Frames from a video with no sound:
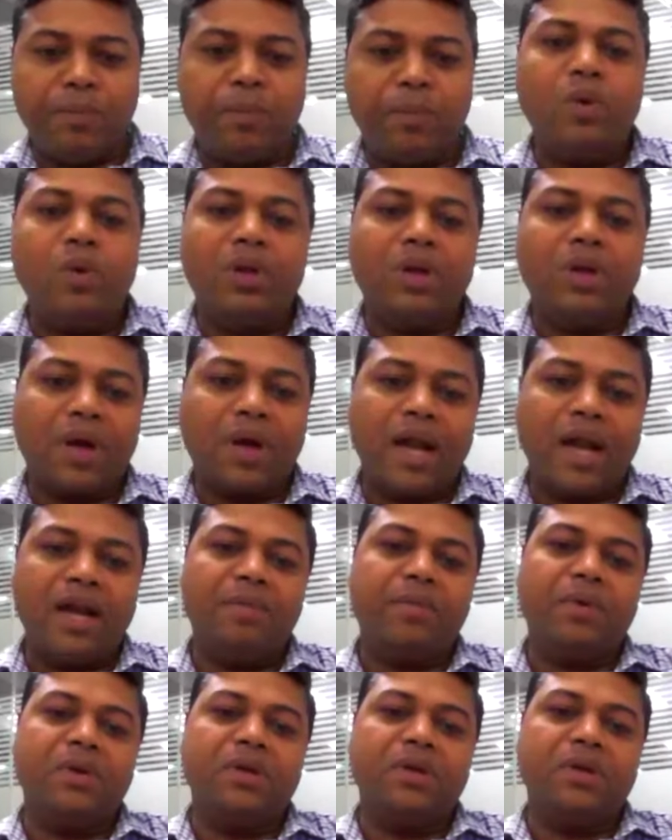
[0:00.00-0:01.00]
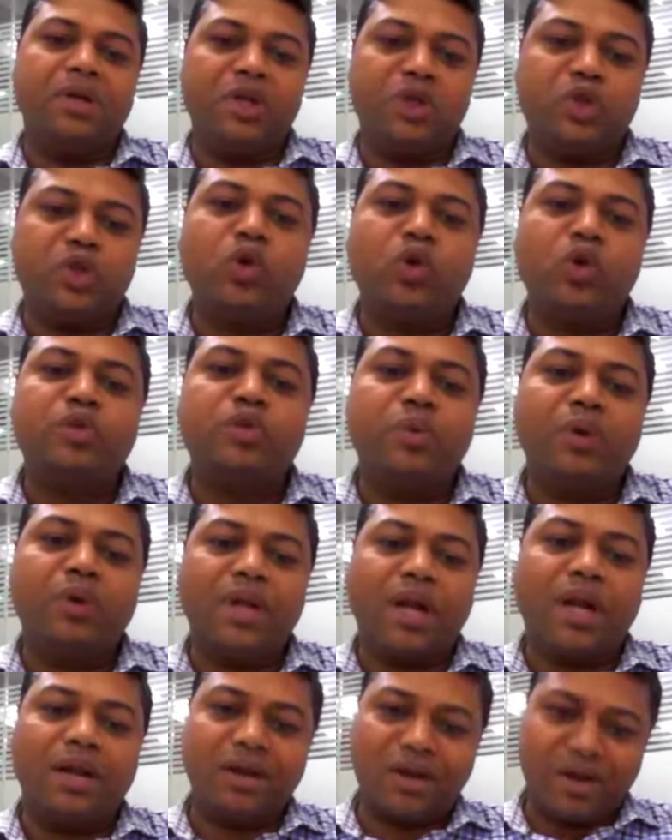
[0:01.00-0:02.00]
pool, the kind of resource
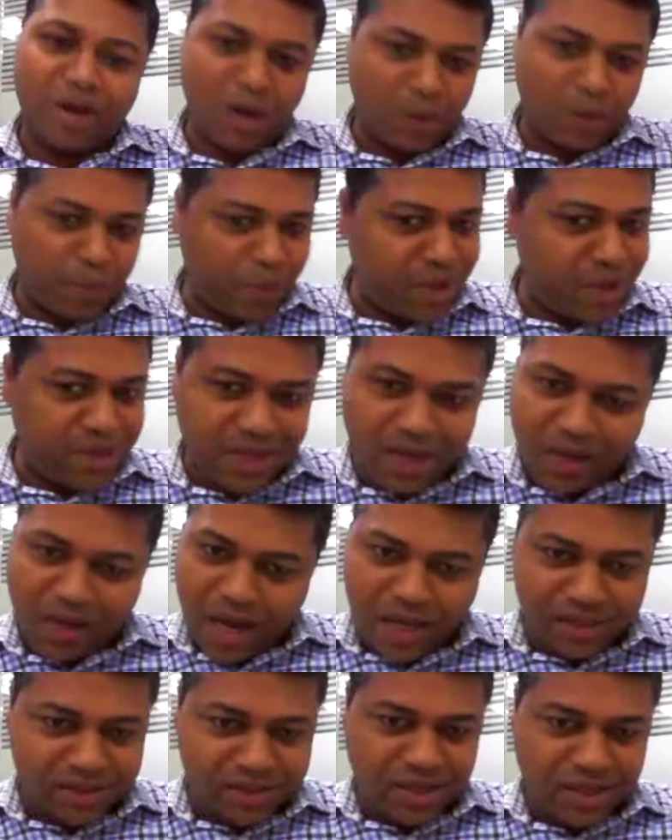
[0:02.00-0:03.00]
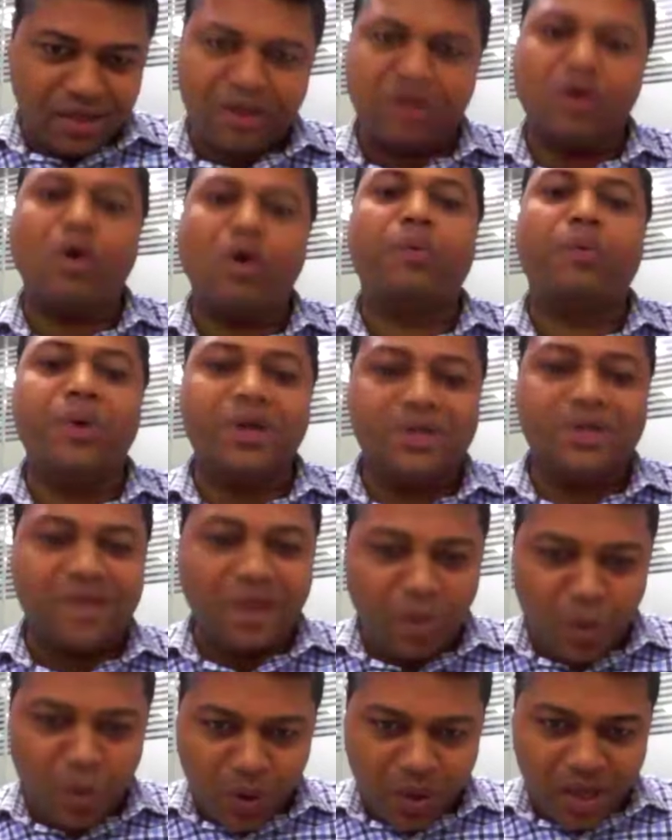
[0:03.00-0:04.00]
pool that the corporates are asking, the corporates
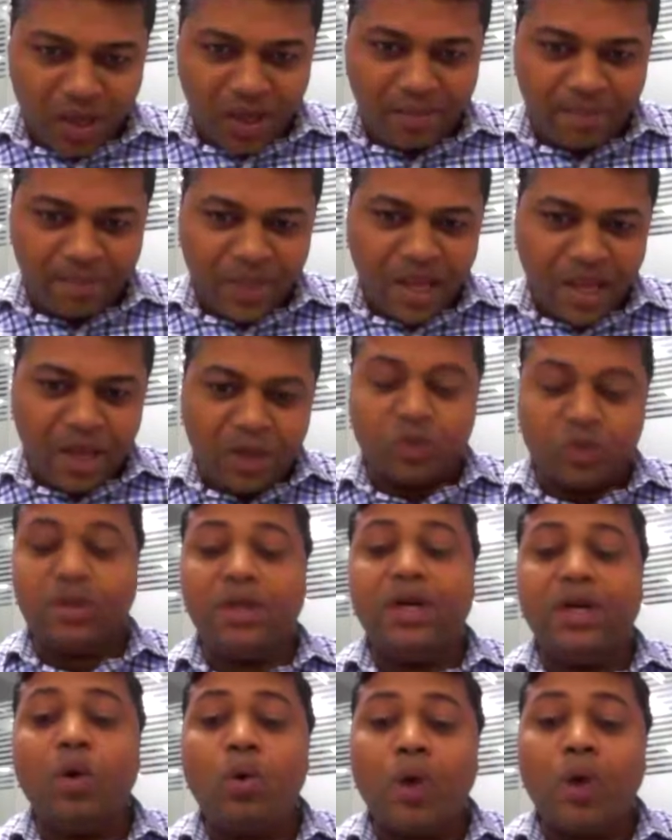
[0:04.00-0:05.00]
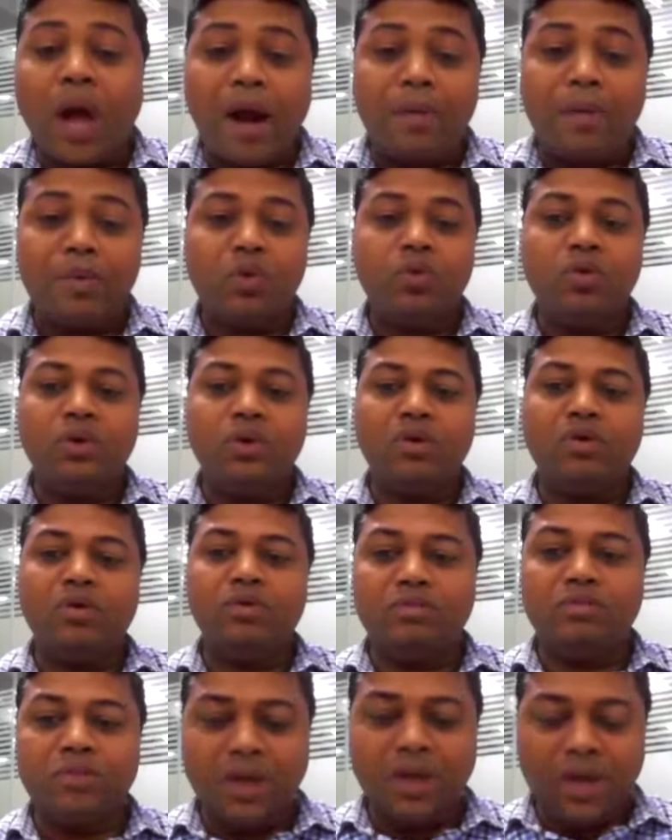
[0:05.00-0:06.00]
are looking. So they don't have
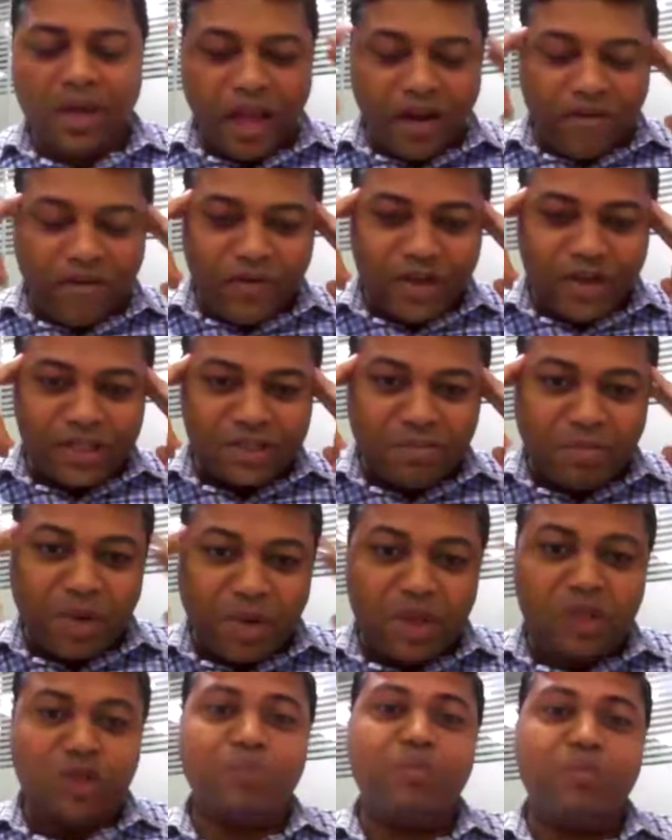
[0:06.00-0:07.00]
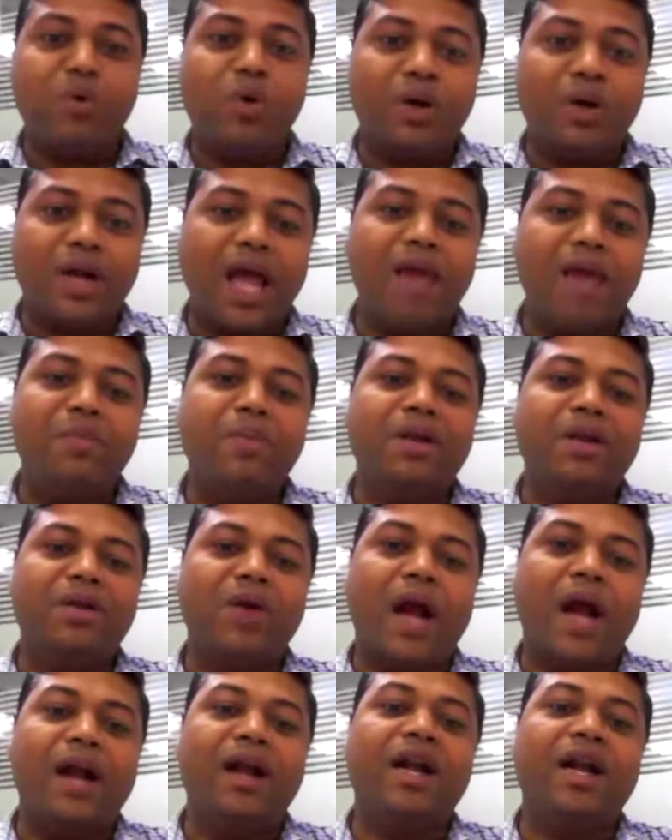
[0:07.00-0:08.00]
to, invest much more time
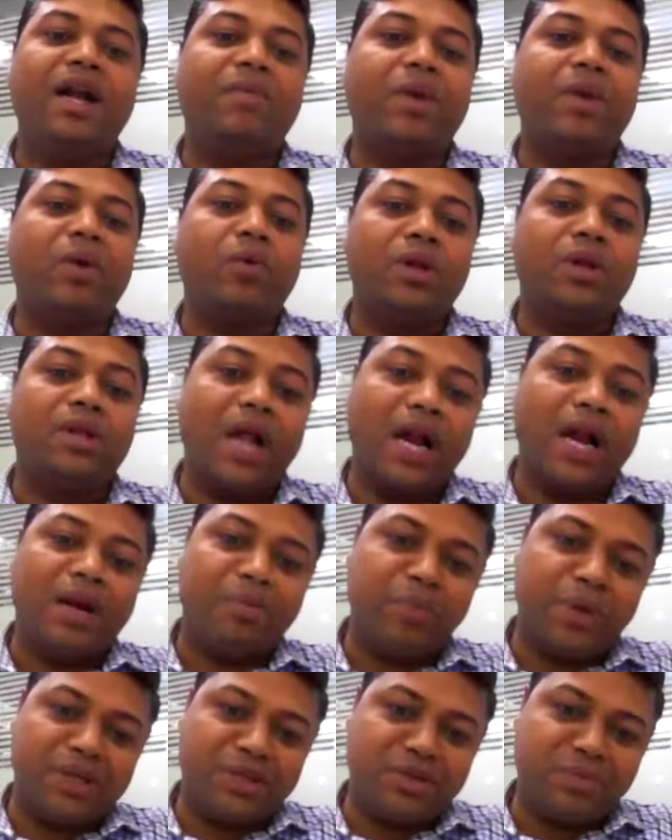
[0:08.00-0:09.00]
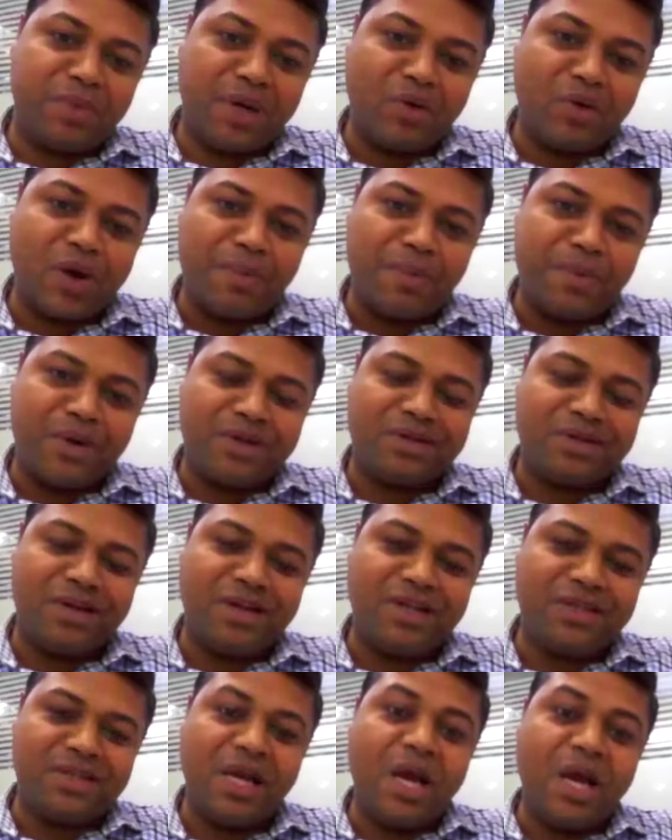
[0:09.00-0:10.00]
in identifying whether that particular
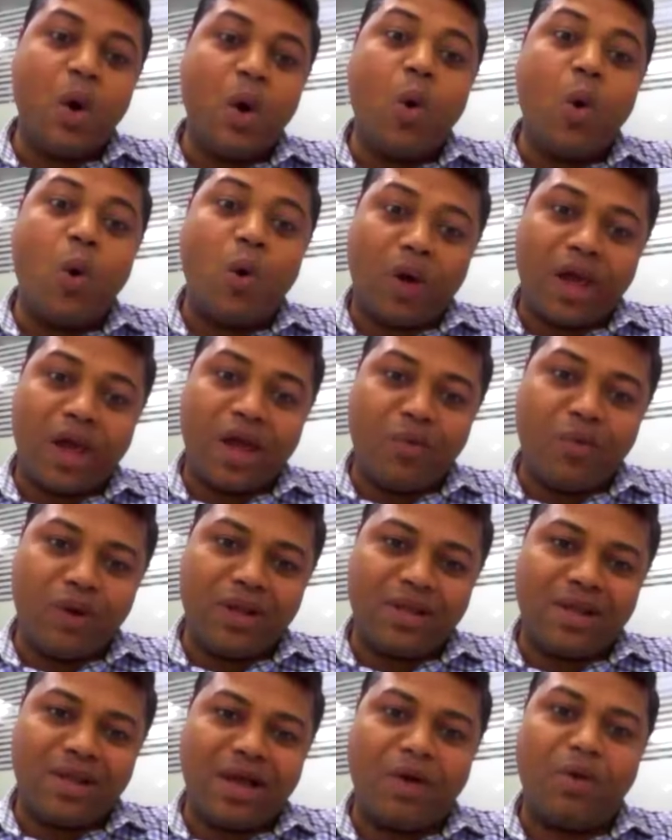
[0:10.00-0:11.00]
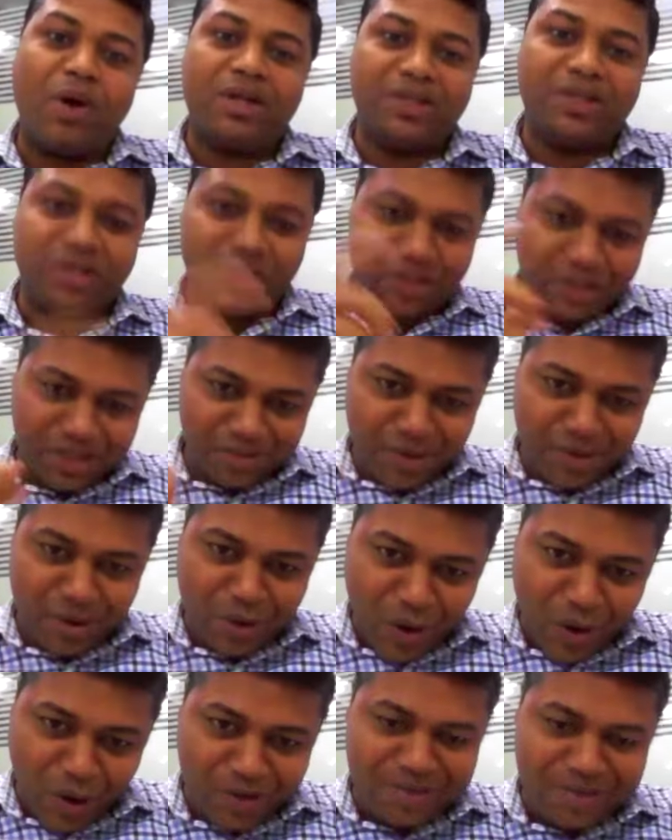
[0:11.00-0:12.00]
person is okay with our system
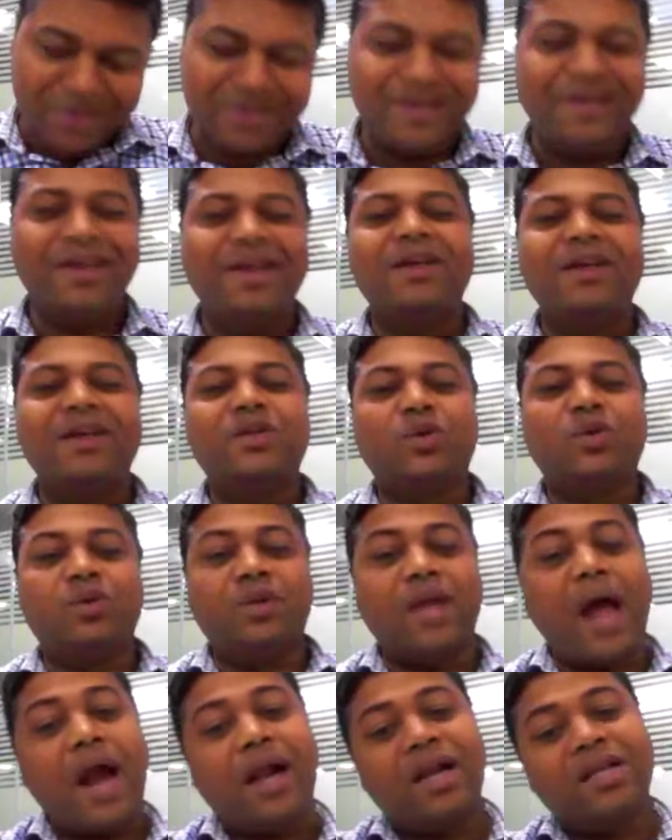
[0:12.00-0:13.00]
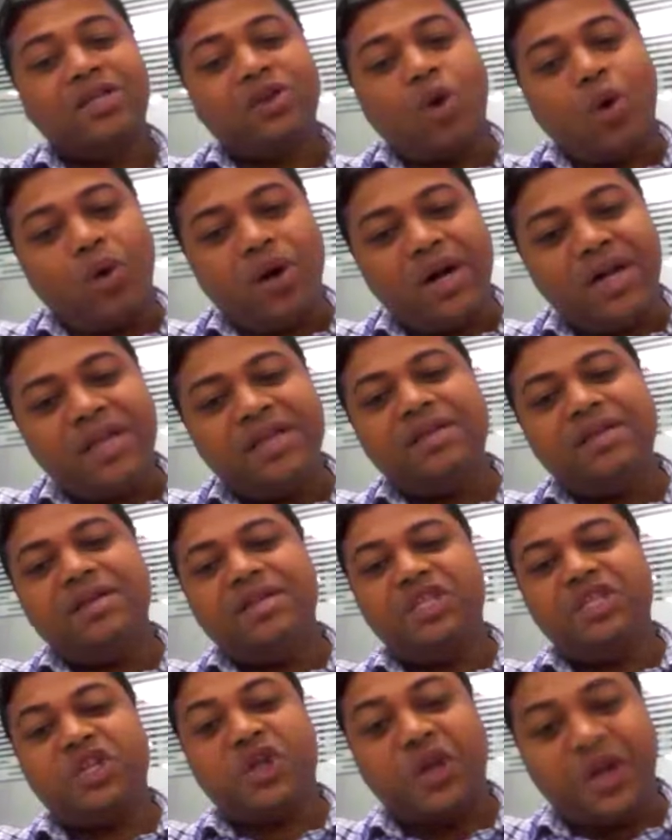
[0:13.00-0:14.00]
or not. So that is already
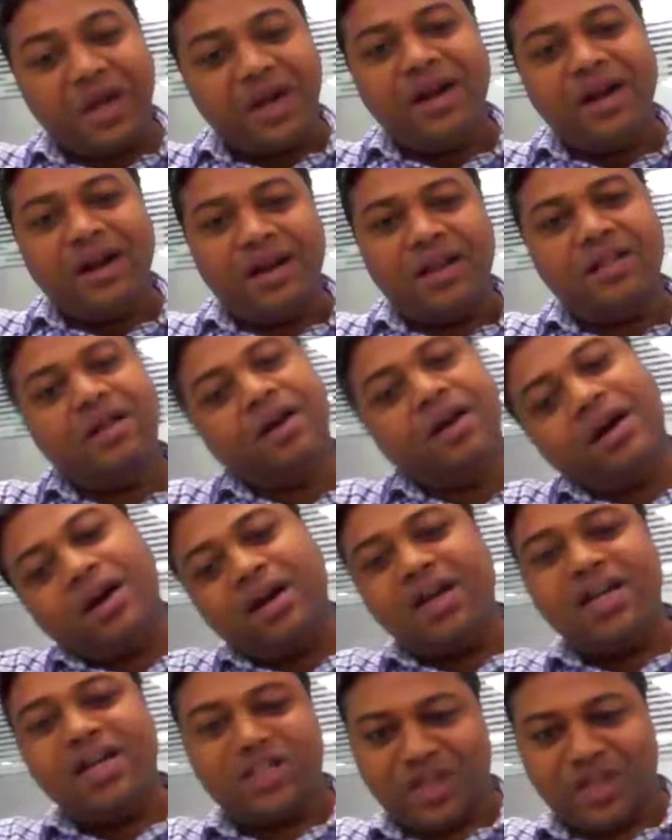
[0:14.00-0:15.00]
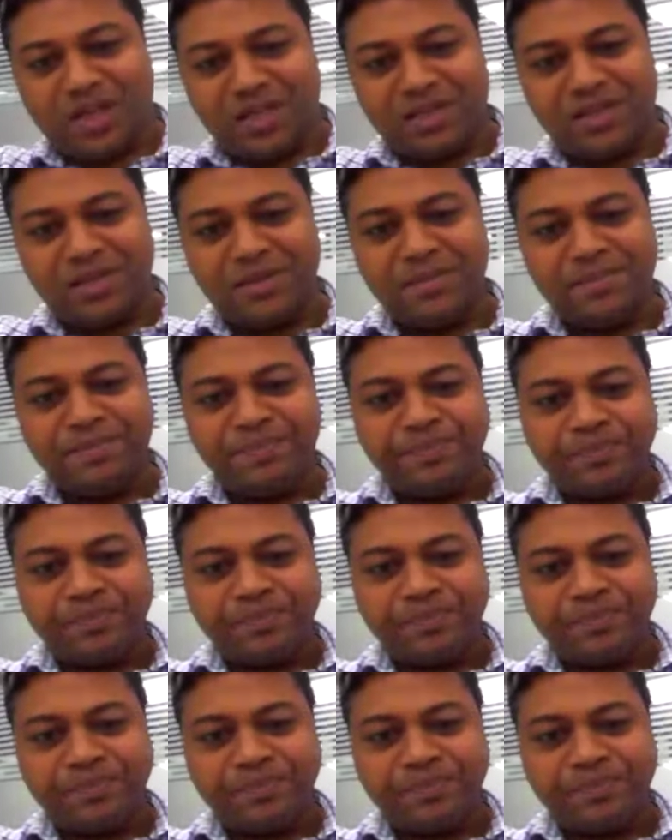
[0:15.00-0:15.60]
screened in the early stage.